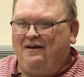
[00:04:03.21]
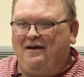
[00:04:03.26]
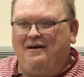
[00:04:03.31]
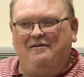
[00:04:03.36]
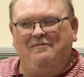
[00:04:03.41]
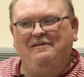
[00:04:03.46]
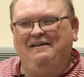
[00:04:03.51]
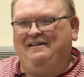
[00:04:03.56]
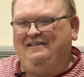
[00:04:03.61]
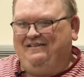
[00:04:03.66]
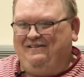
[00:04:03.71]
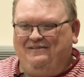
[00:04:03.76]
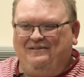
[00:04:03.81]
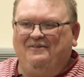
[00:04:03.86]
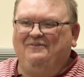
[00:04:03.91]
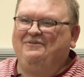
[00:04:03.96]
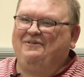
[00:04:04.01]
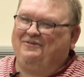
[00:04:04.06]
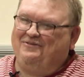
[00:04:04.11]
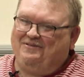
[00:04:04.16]
I mean,
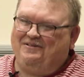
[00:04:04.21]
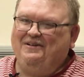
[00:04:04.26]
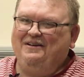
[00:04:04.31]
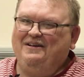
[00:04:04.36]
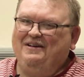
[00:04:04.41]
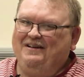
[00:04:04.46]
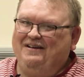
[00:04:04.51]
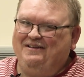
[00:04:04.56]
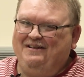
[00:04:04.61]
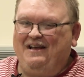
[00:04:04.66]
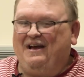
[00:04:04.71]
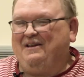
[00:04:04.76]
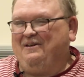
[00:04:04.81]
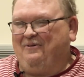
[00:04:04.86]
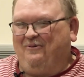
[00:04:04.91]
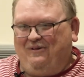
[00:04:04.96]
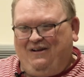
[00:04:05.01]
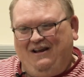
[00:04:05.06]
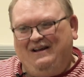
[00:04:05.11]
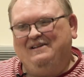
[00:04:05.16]
there's not
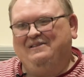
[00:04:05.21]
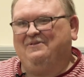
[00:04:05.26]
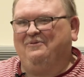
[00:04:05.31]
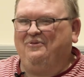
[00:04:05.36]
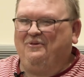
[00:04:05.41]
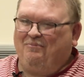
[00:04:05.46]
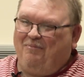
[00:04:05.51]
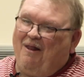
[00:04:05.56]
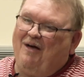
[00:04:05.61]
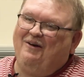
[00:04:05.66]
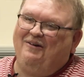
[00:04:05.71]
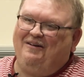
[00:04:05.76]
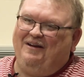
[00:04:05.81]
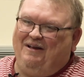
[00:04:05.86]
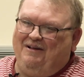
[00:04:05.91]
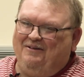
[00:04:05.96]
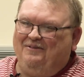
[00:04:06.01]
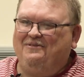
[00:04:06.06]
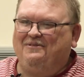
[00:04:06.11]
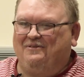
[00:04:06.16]
no kids on the block
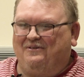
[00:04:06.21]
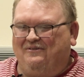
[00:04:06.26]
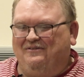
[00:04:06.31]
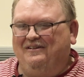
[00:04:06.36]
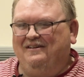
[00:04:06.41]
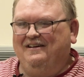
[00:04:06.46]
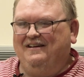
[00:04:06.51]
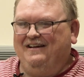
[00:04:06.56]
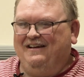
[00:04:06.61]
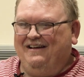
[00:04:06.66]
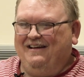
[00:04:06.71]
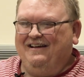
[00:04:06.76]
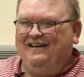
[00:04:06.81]
now, so.